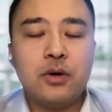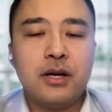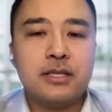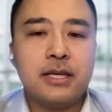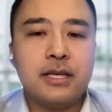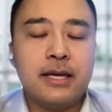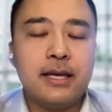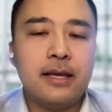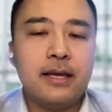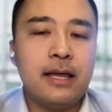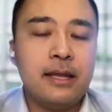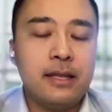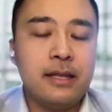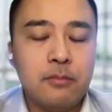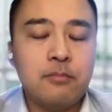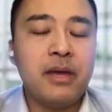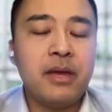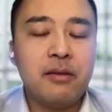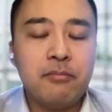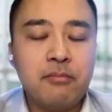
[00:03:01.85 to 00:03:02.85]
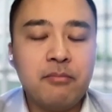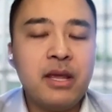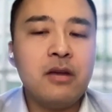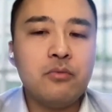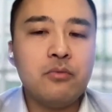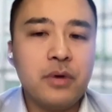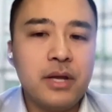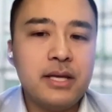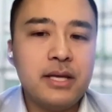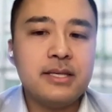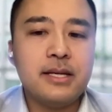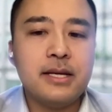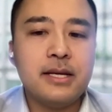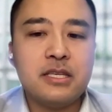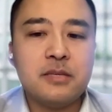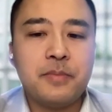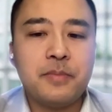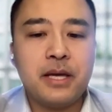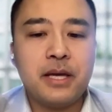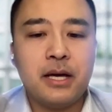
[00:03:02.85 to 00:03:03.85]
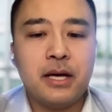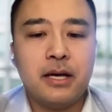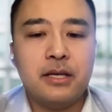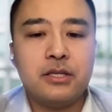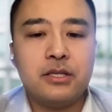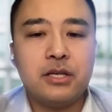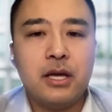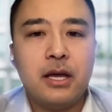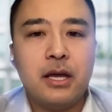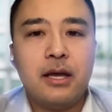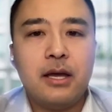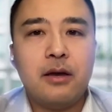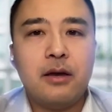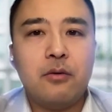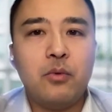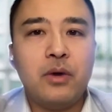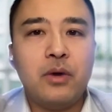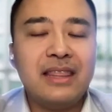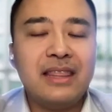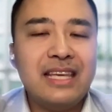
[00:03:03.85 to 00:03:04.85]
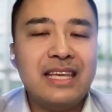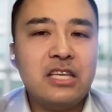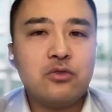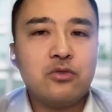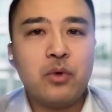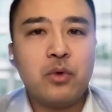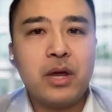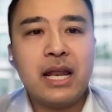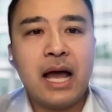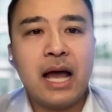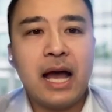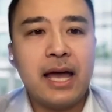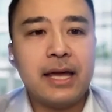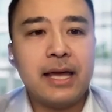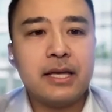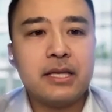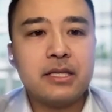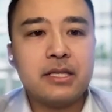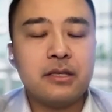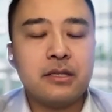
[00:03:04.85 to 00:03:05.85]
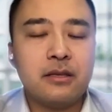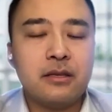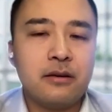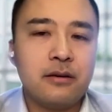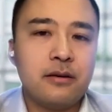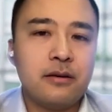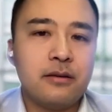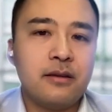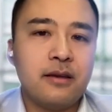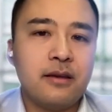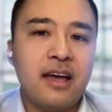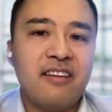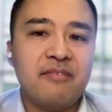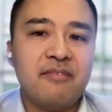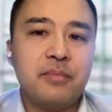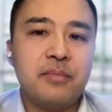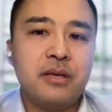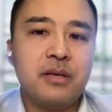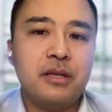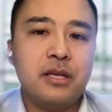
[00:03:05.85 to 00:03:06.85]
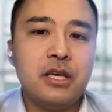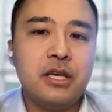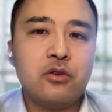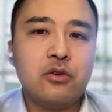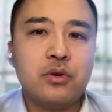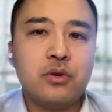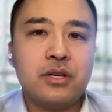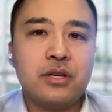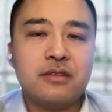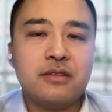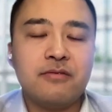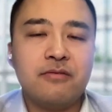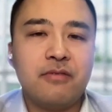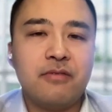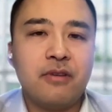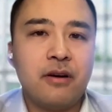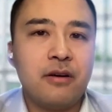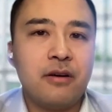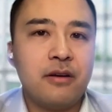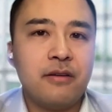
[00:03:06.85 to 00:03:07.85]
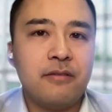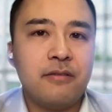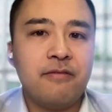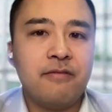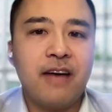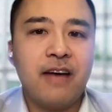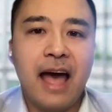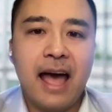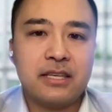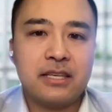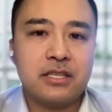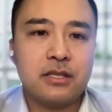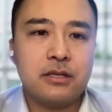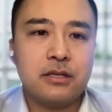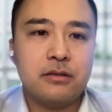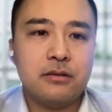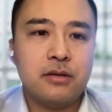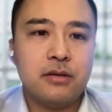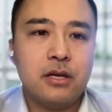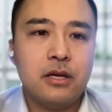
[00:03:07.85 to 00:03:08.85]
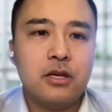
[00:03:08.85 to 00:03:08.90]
to us, and the main reason is because with these rate hikes, they have been increased very fast.